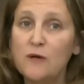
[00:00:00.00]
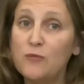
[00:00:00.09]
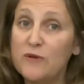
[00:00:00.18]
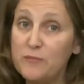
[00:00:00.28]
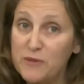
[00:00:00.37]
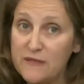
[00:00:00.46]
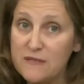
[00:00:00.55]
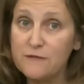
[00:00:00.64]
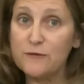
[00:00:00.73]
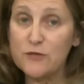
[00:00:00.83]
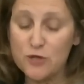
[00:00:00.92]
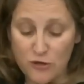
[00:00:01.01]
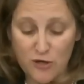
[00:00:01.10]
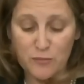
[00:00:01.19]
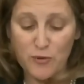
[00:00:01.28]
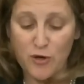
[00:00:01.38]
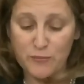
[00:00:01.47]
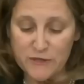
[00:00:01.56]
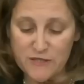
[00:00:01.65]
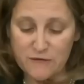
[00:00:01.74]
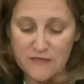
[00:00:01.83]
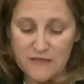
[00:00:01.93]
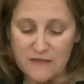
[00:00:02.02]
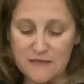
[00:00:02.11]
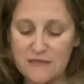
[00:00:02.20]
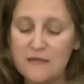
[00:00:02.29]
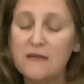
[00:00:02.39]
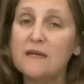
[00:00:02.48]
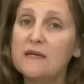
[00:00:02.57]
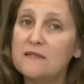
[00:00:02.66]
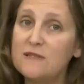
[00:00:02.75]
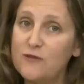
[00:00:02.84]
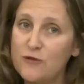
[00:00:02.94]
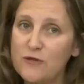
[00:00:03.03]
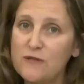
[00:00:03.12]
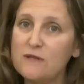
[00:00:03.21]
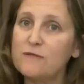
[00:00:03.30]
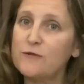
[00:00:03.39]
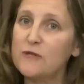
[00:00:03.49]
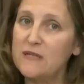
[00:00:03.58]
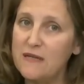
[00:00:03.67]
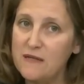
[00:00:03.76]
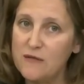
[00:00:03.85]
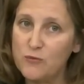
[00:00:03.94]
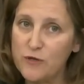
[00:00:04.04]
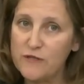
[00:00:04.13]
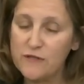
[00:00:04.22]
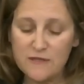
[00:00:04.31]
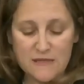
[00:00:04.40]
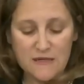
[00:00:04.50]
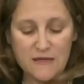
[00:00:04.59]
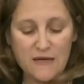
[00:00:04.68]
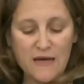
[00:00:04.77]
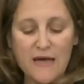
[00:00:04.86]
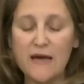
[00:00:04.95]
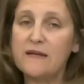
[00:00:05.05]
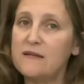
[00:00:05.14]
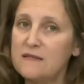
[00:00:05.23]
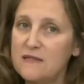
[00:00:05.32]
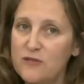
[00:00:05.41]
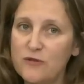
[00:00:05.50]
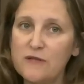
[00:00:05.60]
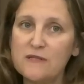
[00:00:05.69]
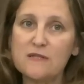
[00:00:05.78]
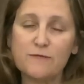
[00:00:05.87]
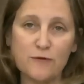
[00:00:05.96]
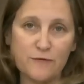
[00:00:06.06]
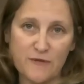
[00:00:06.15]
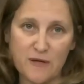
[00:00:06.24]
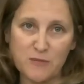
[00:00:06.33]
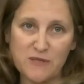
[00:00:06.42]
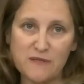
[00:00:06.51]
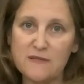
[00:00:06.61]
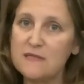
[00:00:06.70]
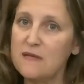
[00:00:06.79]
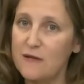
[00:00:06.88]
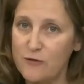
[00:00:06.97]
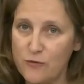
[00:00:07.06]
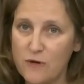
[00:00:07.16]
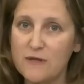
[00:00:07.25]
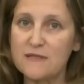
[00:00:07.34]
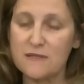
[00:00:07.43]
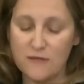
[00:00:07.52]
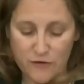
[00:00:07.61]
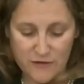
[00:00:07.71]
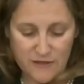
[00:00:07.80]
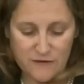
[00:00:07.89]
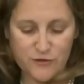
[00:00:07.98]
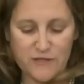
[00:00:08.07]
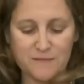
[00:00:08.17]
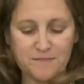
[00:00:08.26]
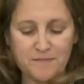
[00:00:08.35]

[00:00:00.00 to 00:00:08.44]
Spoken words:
with plentiful job opportunities is good for Canadian workers, and it is good for families across our country.